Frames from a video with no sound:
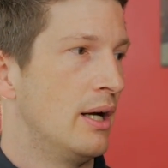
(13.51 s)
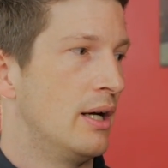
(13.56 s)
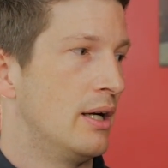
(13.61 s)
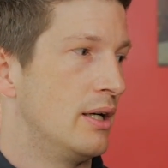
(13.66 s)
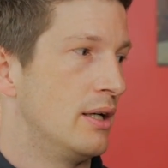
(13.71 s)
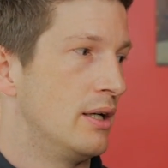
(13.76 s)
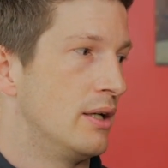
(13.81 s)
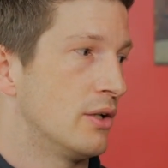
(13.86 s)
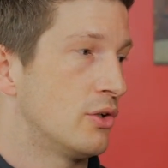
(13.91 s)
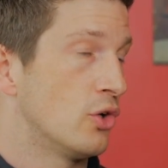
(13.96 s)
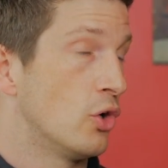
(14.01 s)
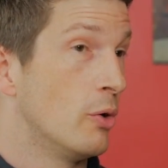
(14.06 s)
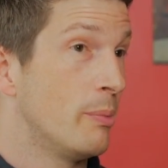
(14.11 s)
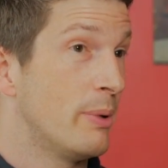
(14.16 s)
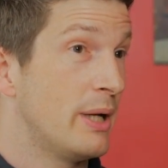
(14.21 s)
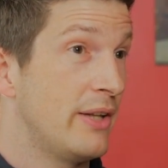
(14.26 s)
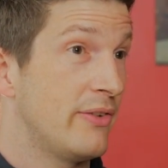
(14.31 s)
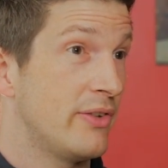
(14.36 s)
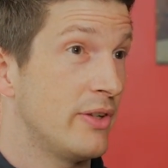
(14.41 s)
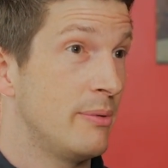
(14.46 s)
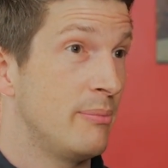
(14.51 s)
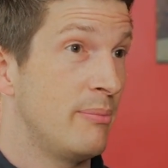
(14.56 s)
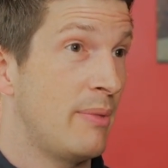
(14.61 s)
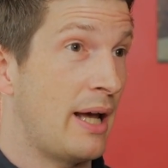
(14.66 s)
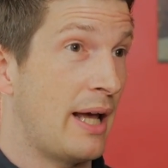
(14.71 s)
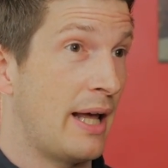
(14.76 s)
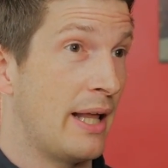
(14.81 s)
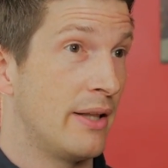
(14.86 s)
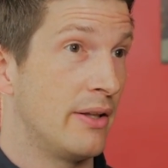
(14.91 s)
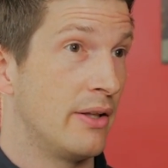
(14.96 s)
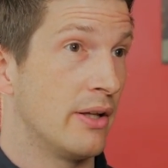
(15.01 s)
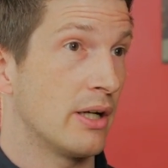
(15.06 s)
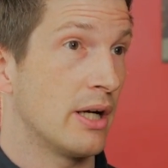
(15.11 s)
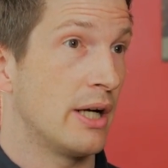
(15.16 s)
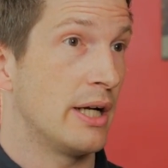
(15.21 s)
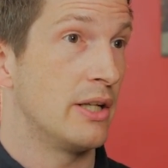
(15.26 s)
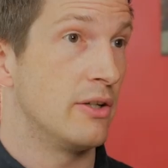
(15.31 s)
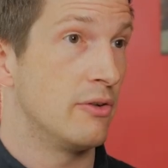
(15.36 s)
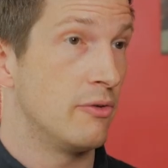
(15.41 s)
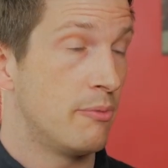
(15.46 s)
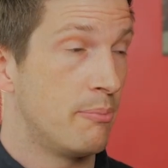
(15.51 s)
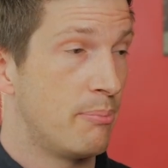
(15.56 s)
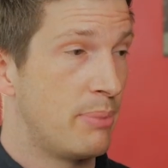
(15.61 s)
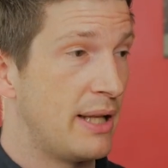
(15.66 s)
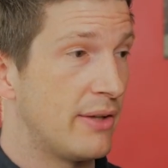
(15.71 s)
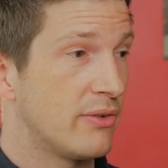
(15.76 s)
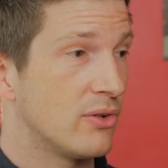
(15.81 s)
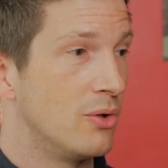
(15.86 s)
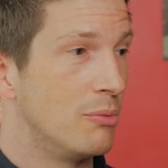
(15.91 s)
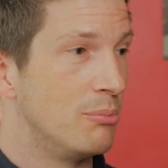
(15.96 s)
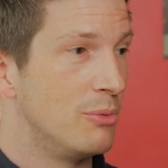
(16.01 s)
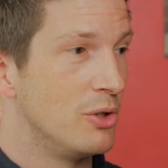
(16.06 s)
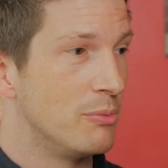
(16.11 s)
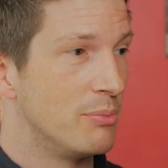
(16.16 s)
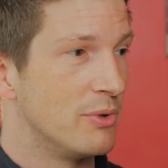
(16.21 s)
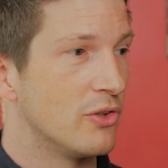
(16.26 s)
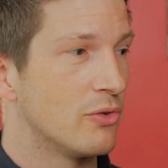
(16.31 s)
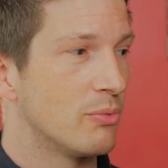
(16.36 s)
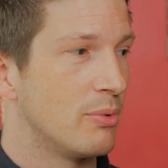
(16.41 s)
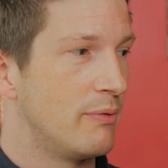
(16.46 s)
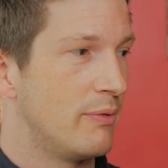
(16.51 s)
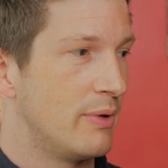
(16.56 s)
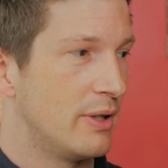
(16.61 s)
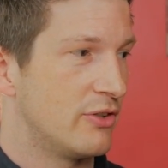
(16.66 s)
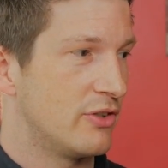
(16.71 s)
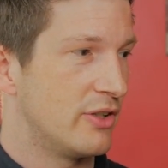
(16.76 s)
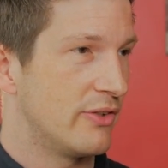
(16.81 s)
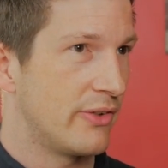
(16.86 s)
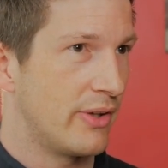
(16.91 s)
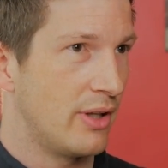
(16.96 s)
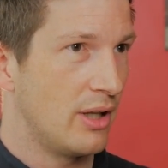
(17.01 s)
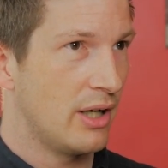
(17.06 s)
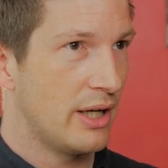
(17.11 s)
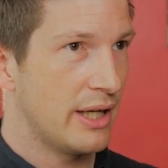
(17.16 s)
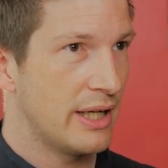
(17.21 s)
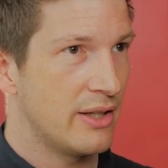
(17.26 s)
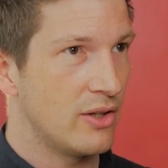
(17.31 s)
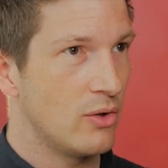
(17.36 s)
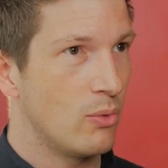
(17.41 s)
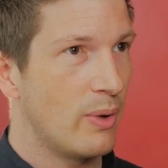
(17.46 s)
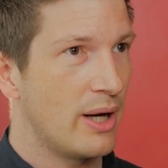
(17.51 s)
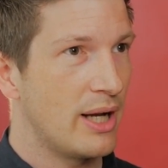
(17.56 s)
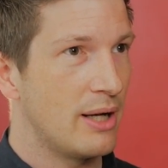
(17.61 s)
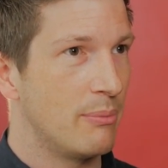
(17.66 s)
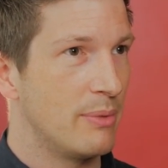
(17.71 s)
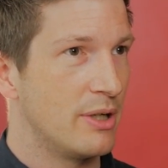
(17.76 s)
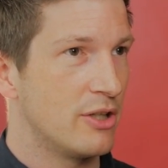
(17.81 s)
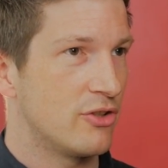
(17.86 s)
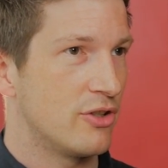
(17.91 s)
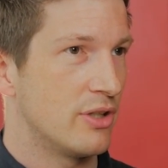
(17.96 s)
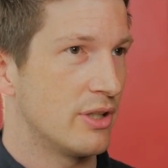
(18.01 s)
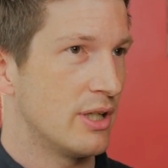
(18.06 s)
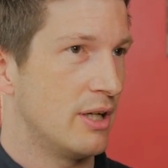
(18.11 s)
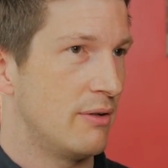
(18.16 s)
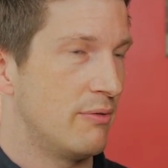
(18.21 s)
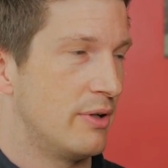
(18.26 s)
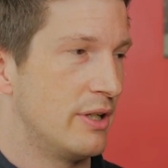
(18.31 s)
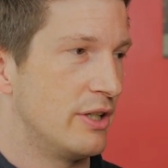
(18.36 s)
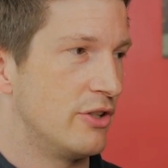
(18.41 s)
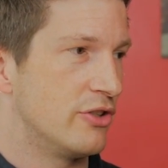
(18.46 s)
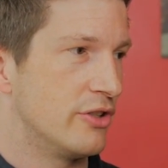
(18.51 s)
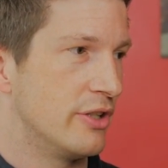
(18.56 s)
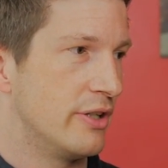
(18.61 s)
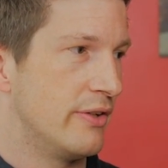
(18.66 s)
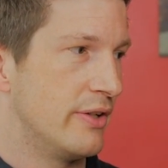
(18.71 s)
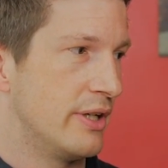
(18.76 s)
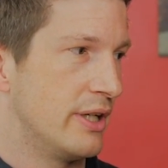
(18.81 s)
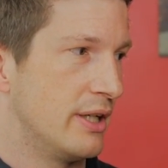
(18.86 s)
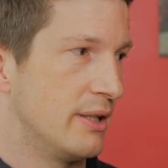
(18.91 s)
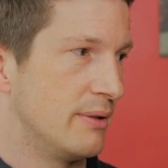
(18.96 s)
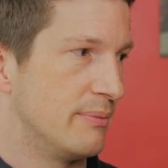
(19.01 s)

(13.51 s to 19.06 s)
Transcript: Corbynism and the kind of political movements with which it's aligned, the way in which the coverage had